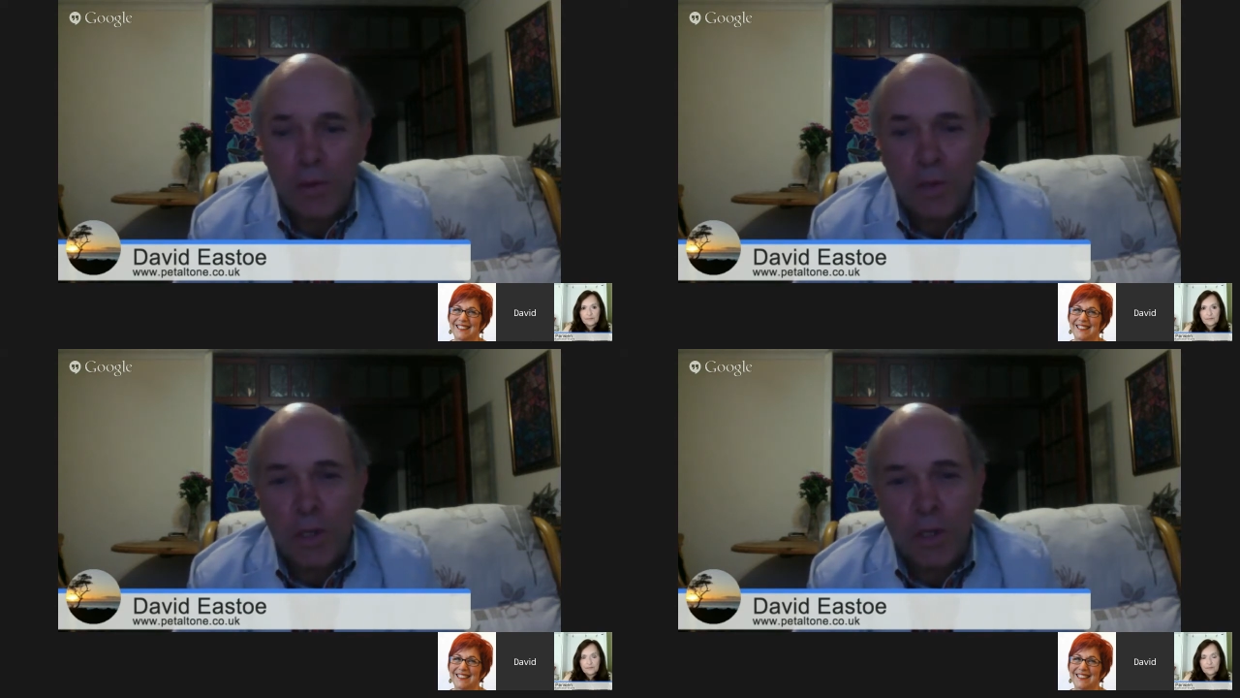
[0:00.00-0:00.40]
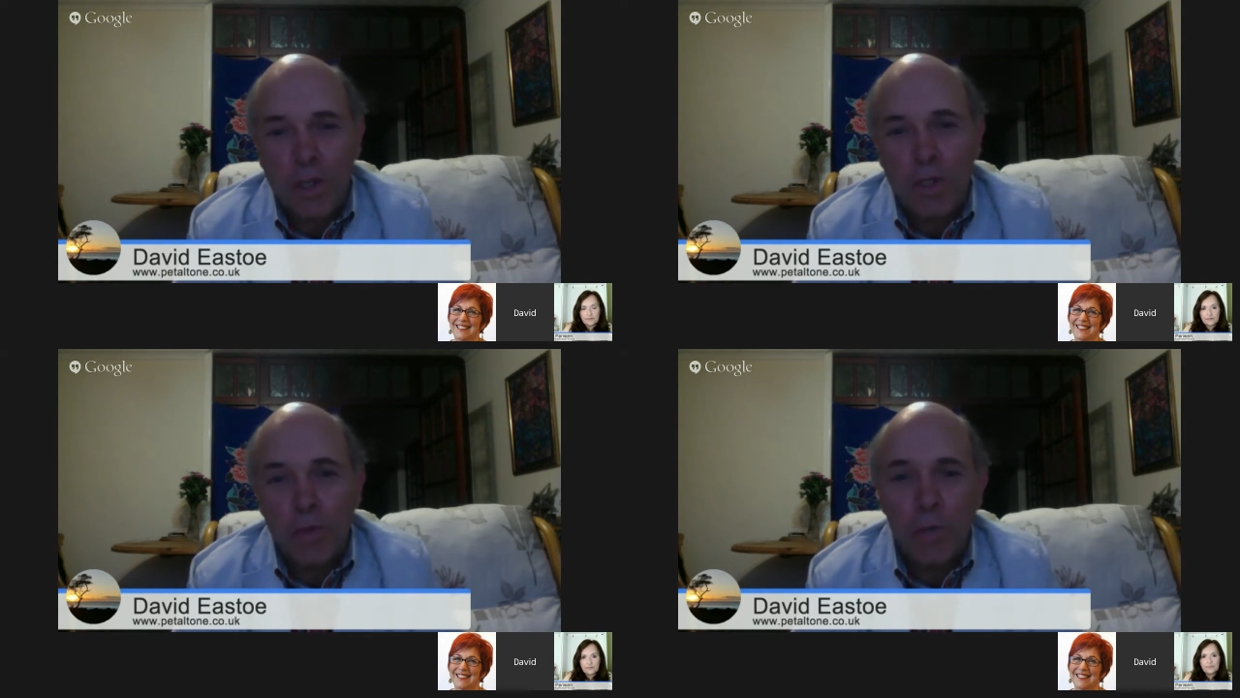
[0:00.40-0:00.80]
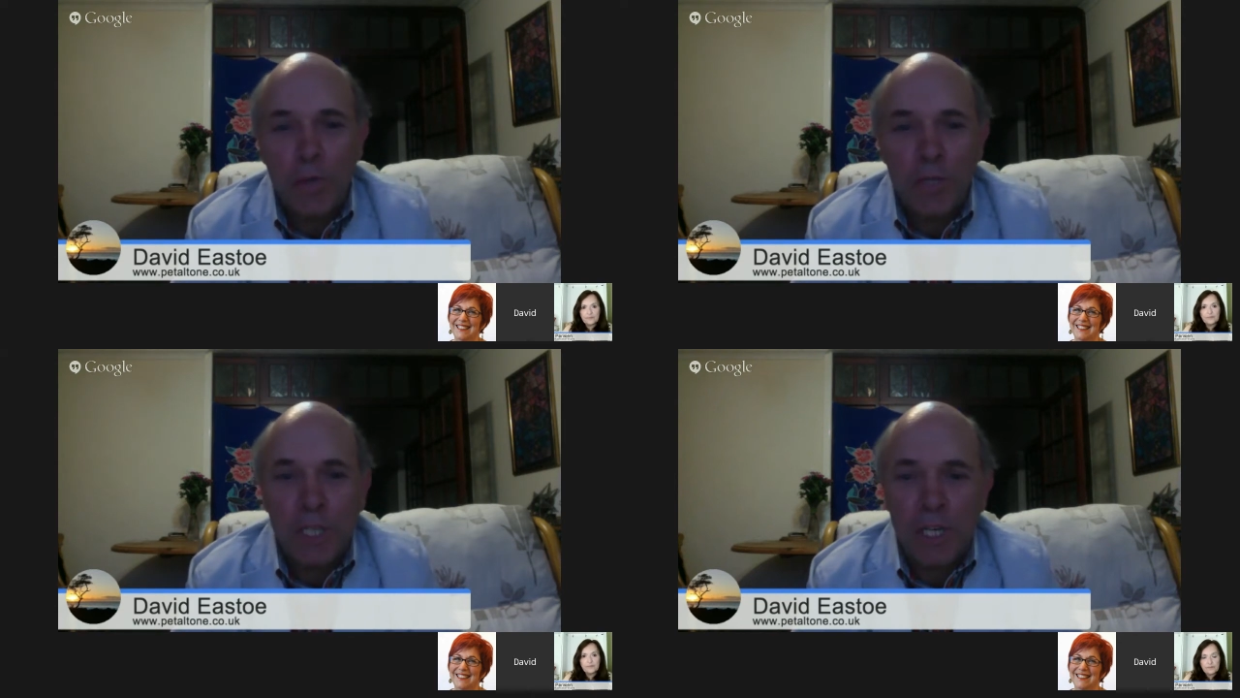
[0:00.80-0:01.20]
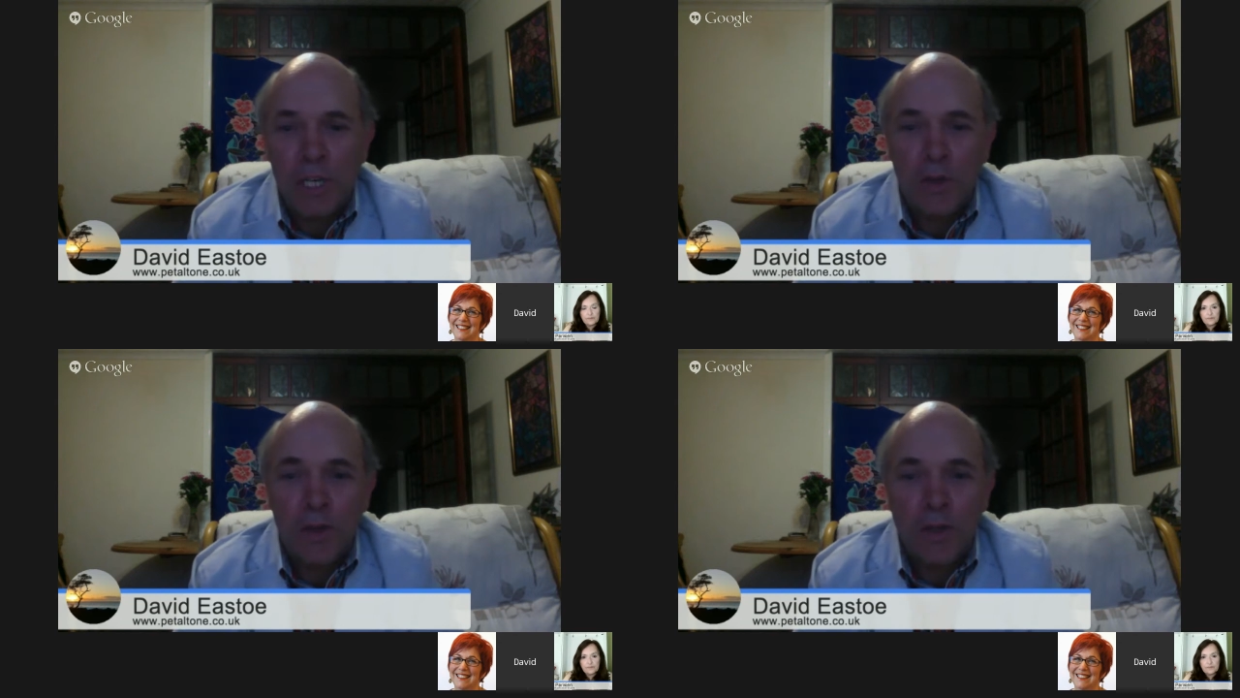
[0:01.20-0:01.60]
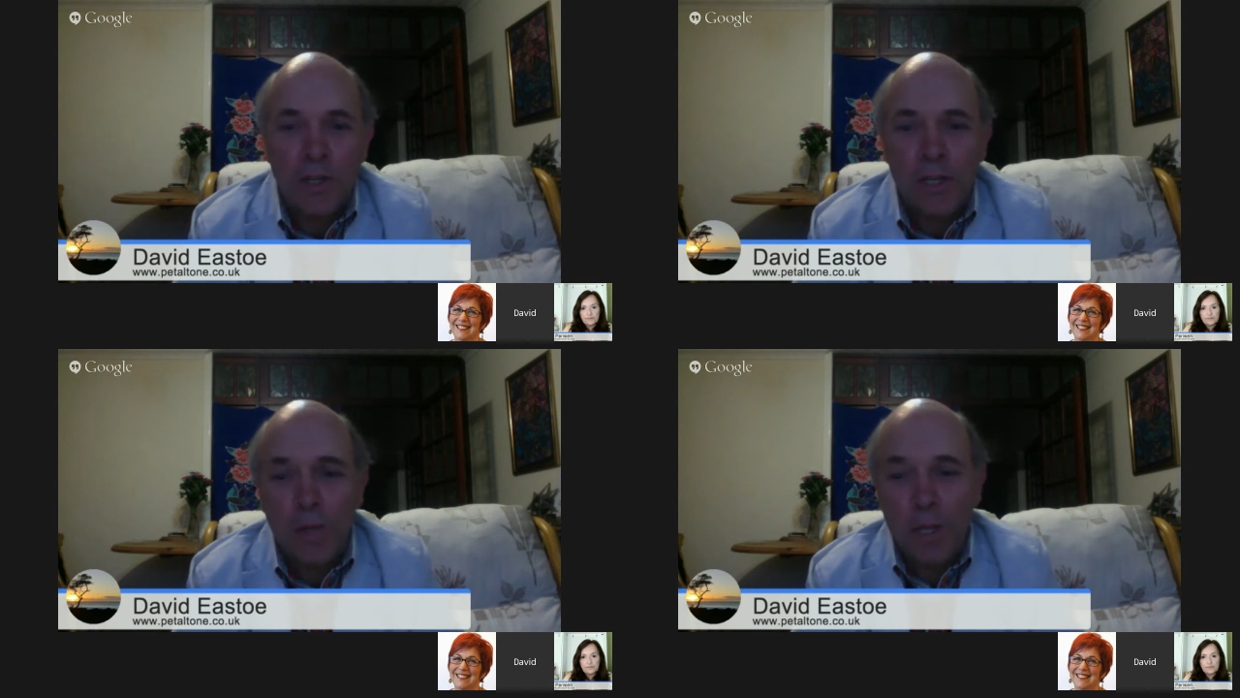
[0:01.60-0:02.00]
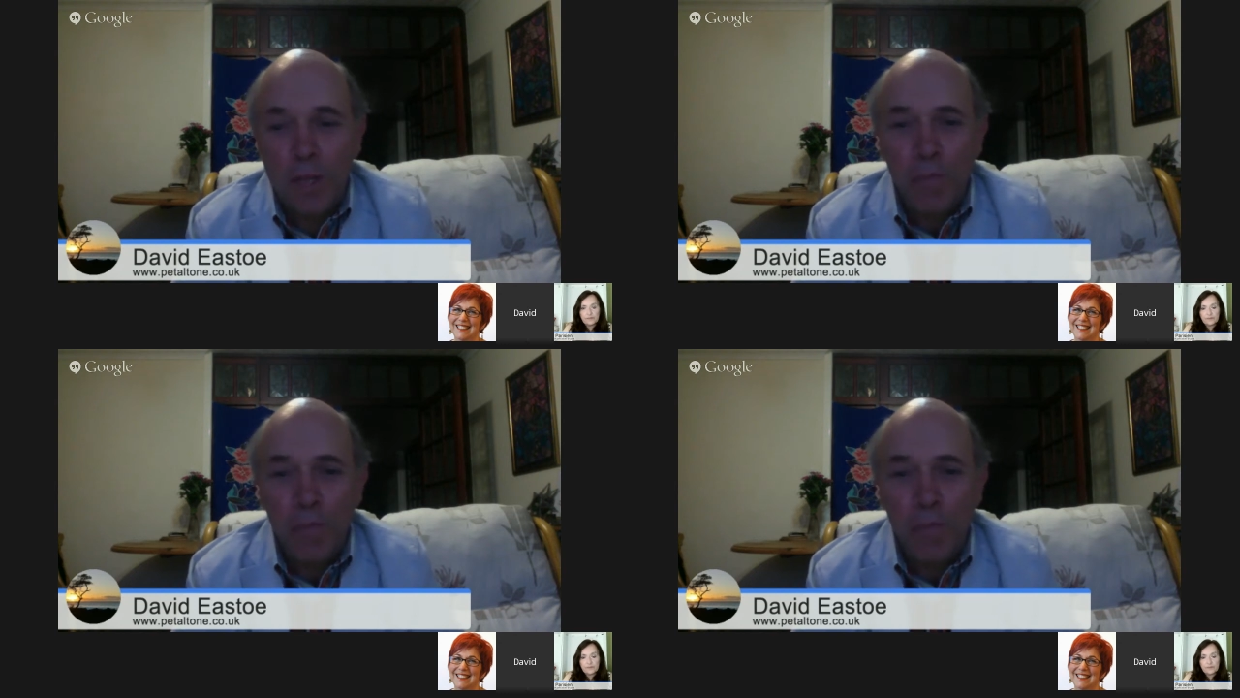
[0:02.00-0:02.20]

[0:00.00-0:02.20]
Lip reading: because it might be taking on a little bit